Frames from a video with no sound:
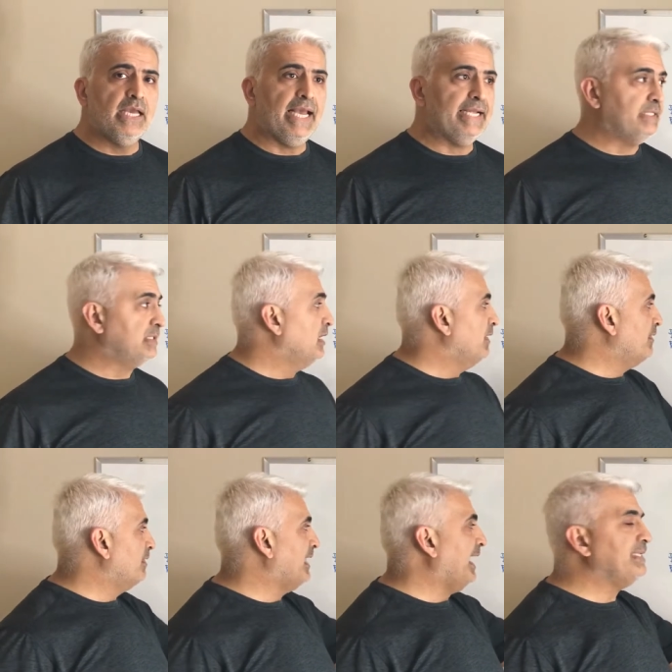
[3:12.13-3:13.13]
And
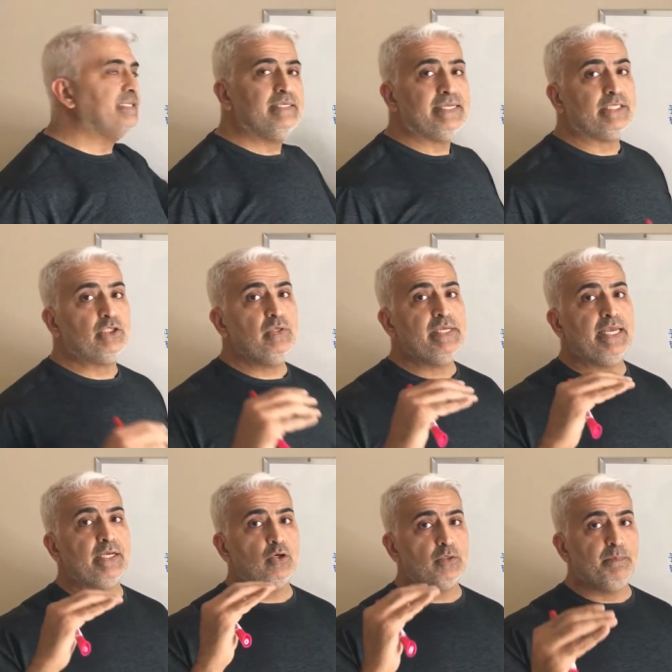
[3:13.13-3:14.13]
that is
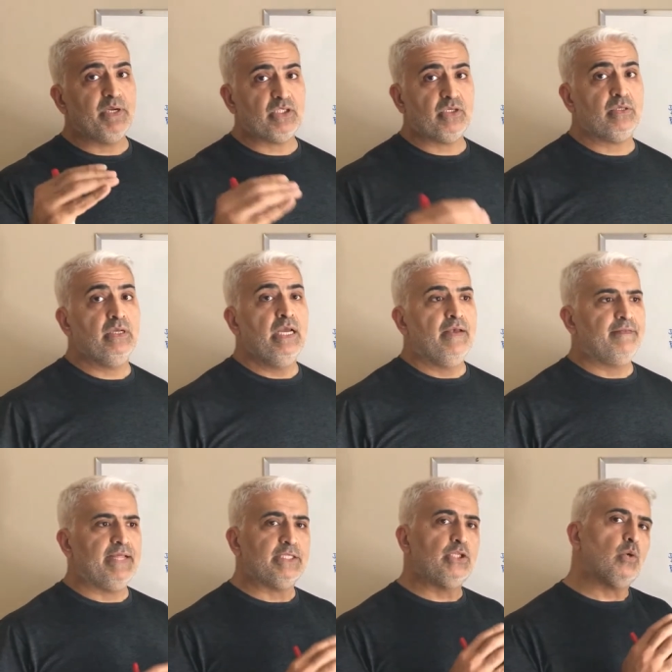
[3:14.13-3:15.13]
actually a good measure
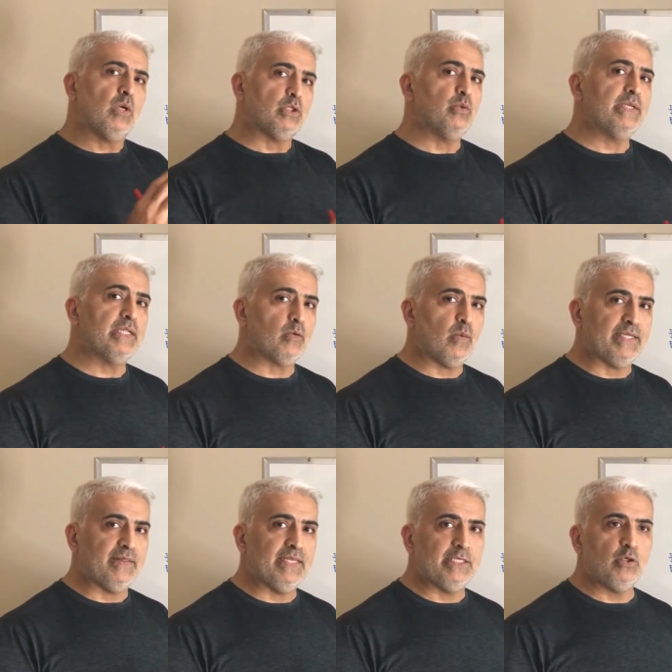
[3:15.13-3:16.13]
that you are doing the
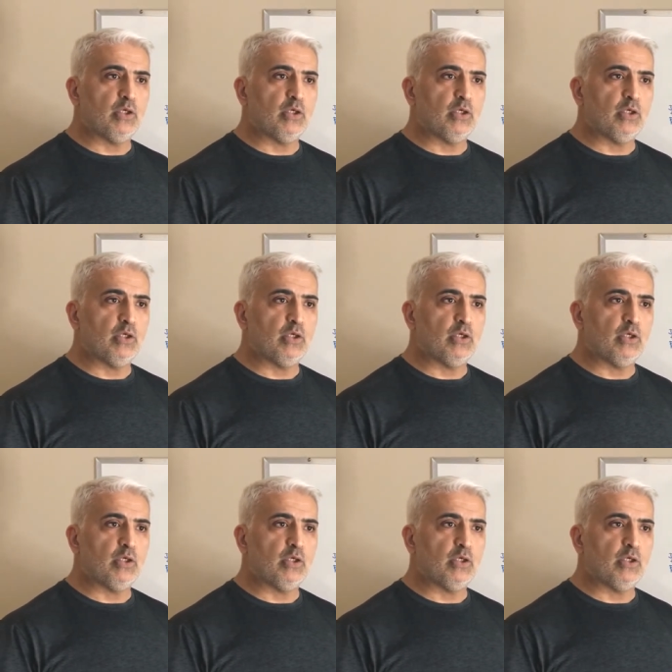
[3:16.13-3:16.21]
right thing,